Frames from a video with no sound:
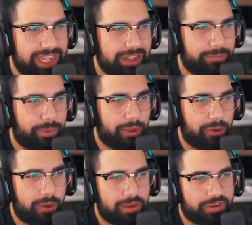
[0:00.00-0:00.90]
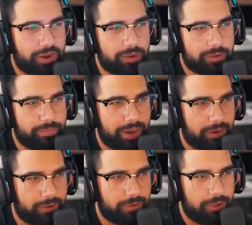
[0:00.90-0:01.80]
cat's boho on my shotgun
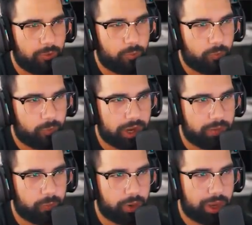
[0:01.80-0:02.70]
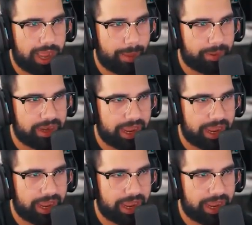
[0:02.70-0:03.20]
barrel. What will happen